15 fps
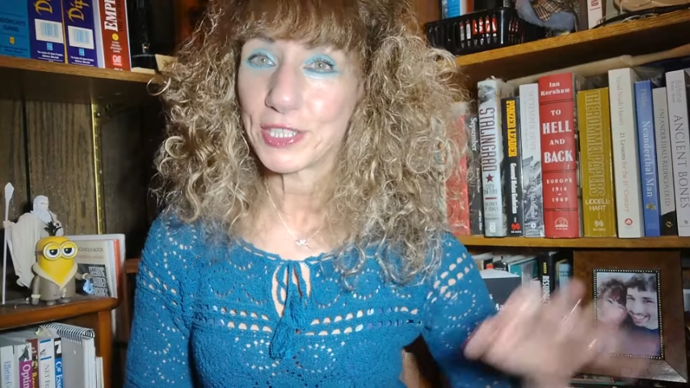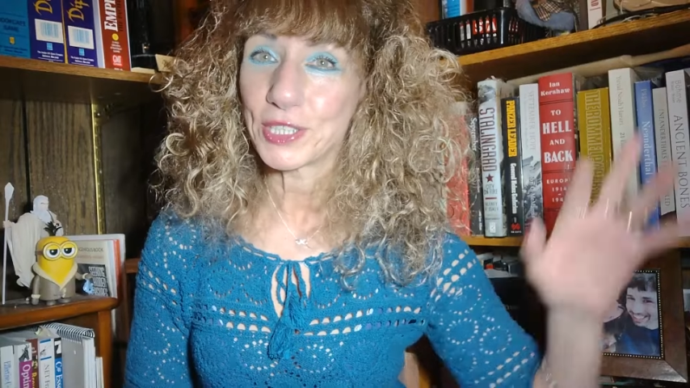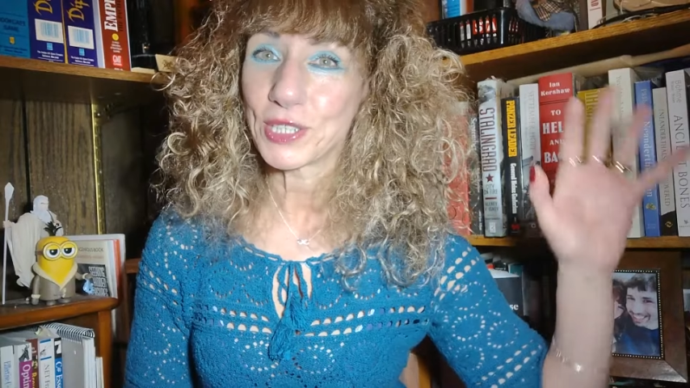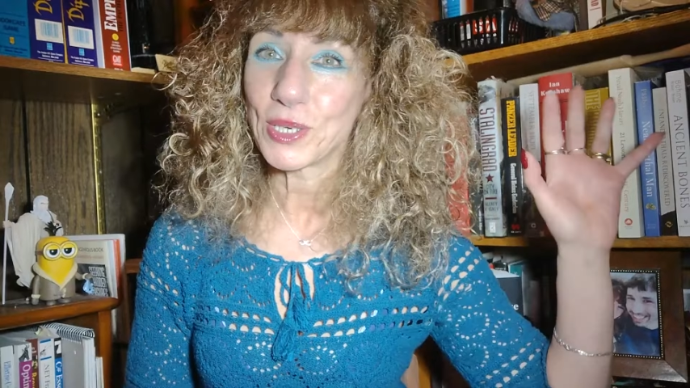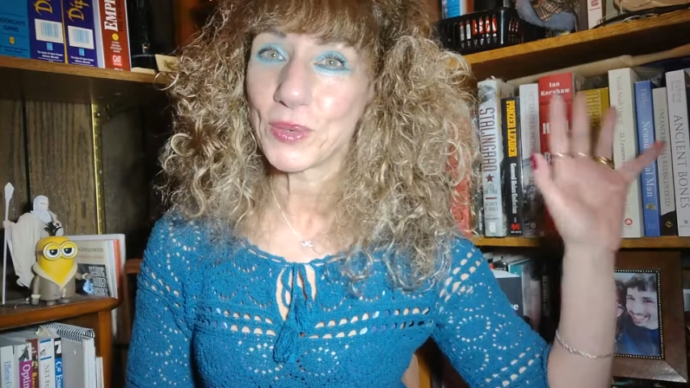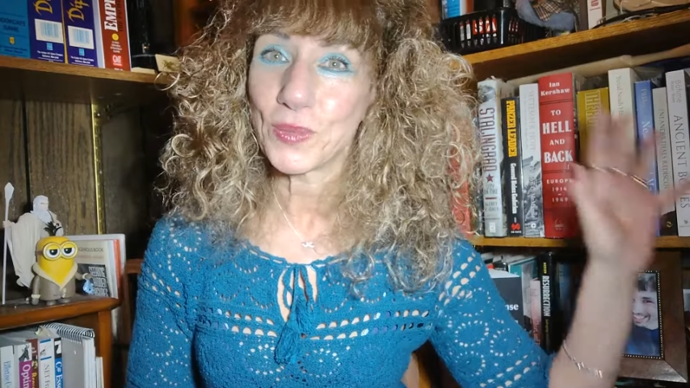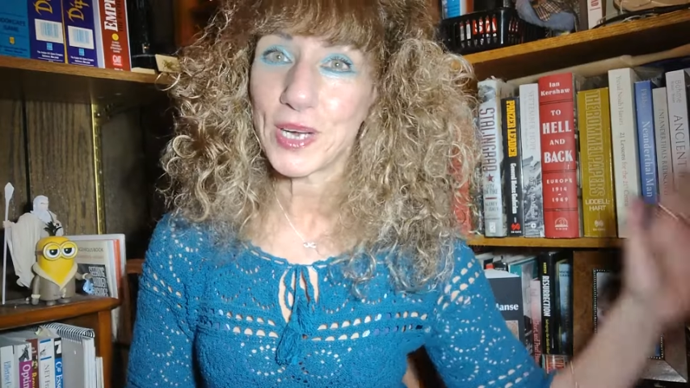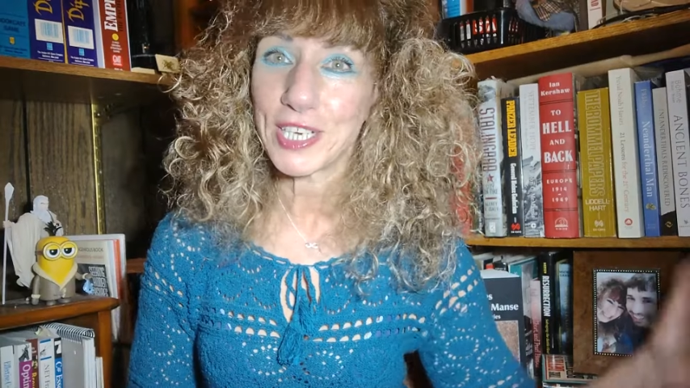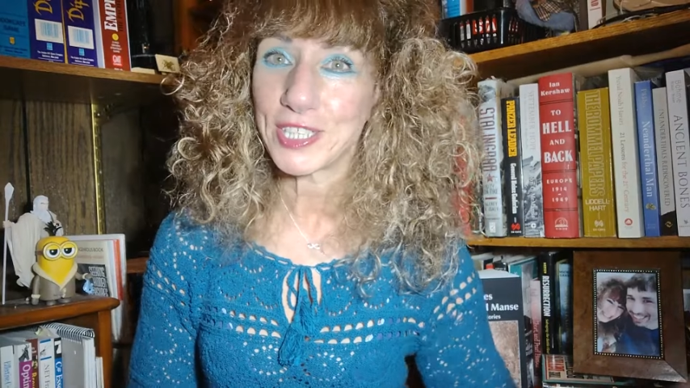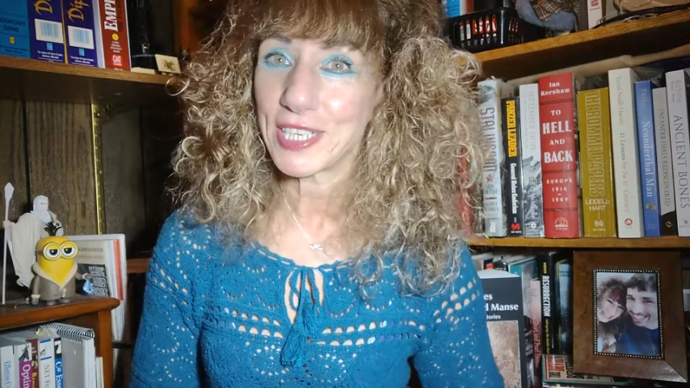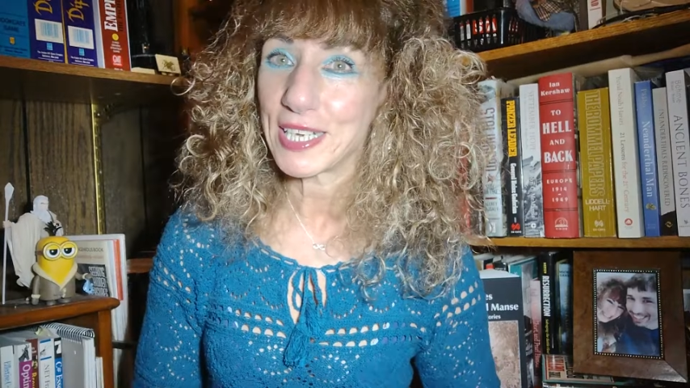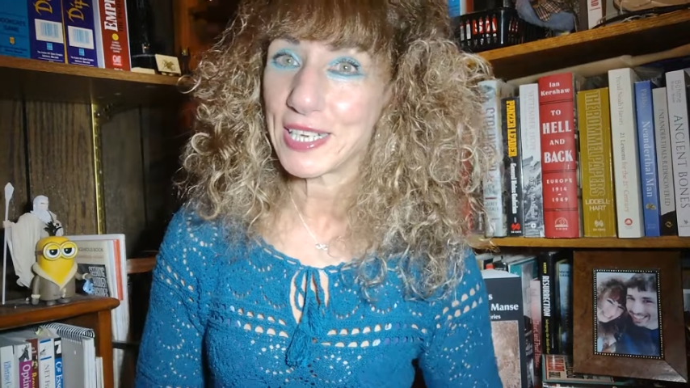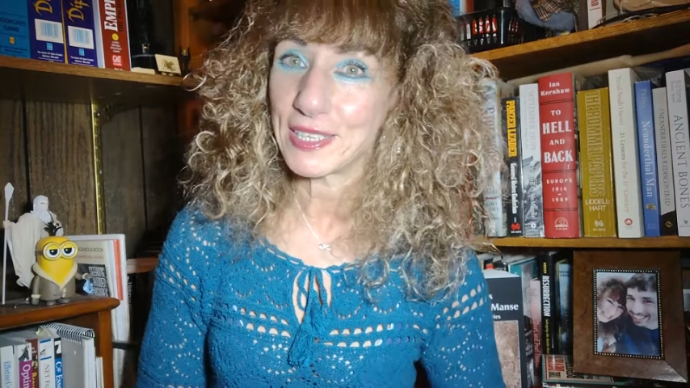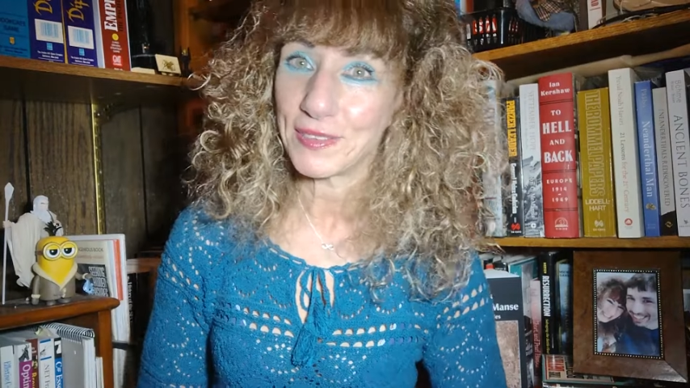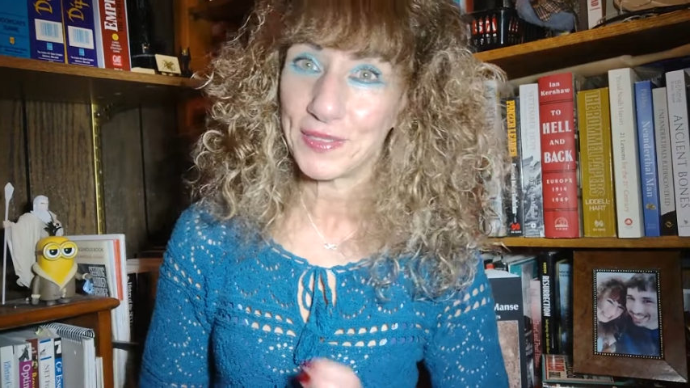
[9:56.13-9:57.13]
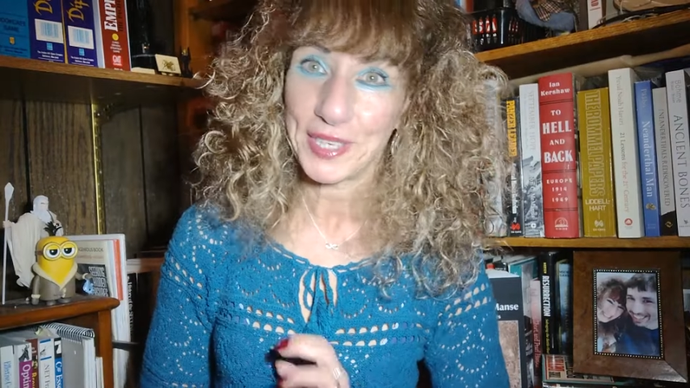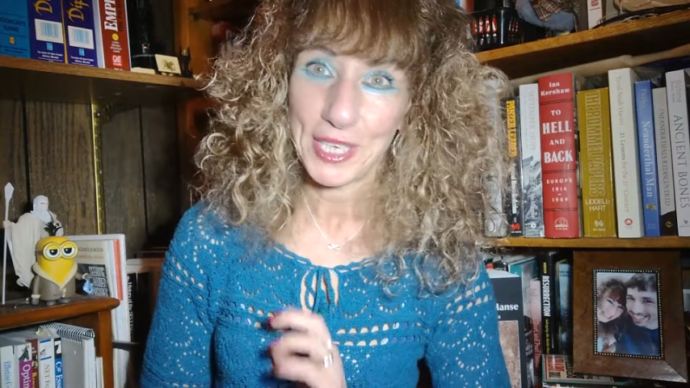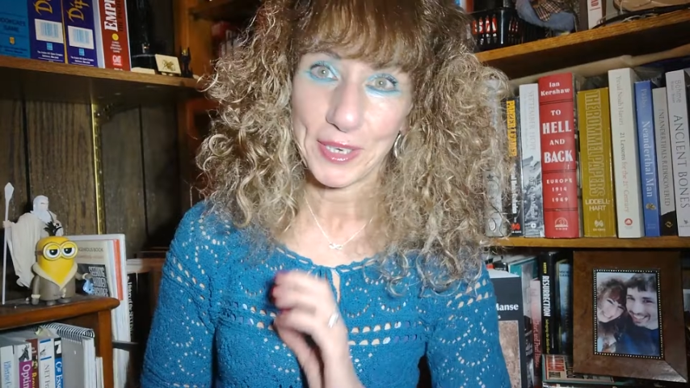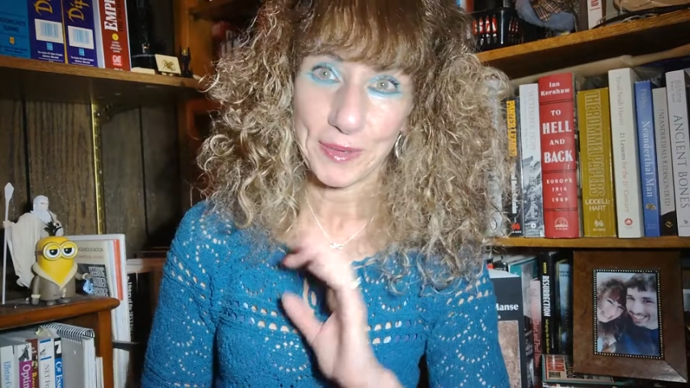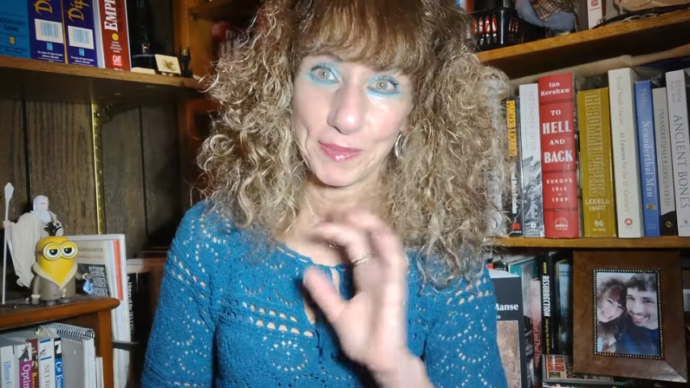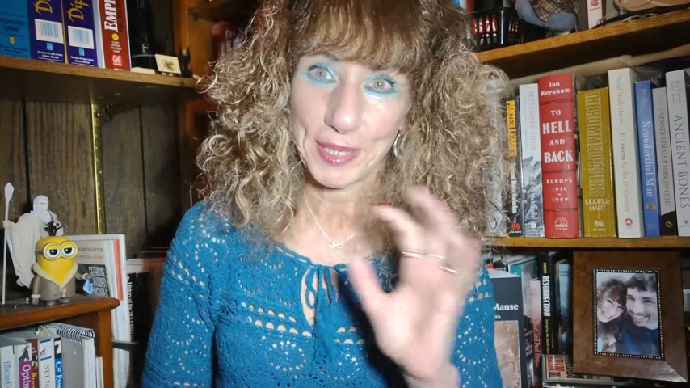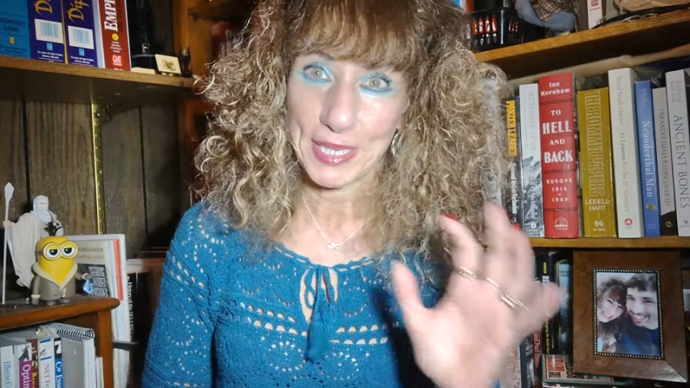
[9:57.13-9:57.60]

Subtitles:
Just go watch that other video,